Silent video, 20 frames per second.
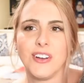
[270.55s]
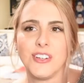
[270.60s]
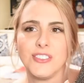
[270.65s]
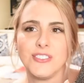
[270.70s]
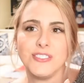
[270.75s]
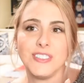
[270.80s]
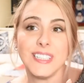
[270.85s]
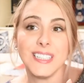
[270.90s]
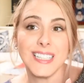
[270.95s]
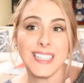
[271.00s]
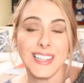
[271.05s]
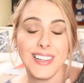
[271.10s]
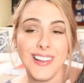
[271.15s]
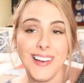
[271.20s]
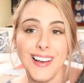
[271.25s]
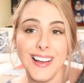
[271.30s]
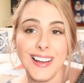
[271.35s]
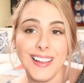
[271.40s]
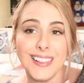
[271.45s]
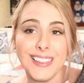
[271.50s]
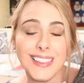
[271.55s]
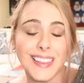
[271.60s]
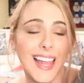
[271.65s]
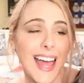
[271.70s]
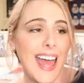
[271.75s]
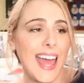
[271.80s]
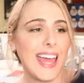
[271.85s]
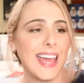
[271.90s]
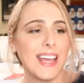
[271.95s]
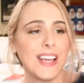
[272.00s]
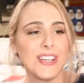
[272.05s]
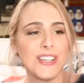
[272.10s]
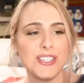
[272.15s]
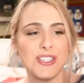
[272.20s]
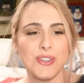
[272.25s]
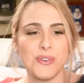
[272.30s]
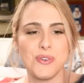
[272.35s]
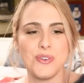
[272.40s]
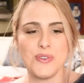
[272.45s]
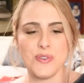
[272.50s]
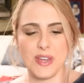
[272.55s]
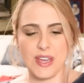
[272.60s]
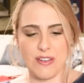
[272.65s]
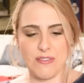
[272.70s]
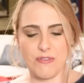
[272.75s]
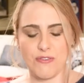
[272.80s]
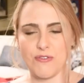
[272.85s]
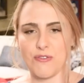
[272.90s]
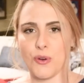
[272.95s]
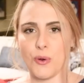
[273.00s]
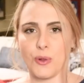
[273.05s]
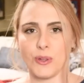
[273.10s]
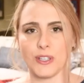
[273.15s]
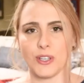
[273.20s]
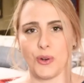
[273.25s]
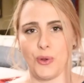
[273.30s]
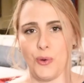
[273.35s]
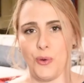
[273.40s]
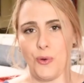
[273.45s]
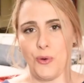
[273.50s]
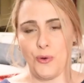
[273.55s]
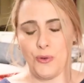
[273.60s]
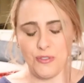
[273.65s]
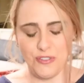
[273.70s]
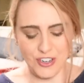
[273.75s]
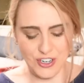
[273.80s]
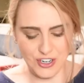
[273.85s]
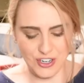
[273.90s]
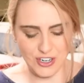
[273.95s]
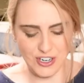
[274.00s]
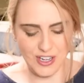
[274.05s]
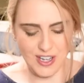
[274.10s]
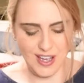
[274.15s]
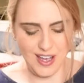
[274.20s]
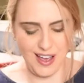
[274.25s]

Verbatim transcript: really long legs so you can fold it over.